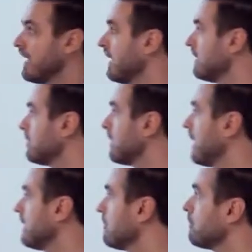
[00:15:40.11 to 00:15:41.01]
And you
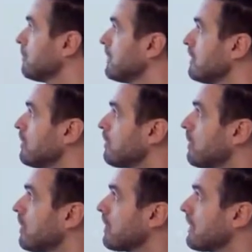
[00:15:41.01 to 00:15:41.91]
can
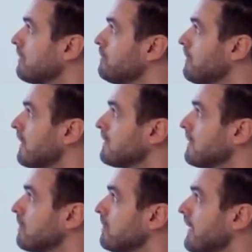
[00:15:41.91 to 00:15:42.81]
find
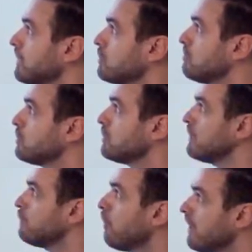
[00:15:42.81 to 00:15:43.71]
the connection
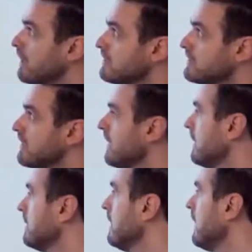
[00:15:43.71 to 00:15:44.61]
between the
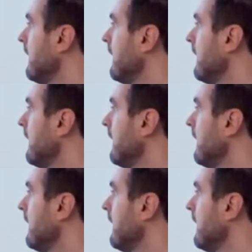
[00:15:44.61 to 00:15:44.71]
4-HCN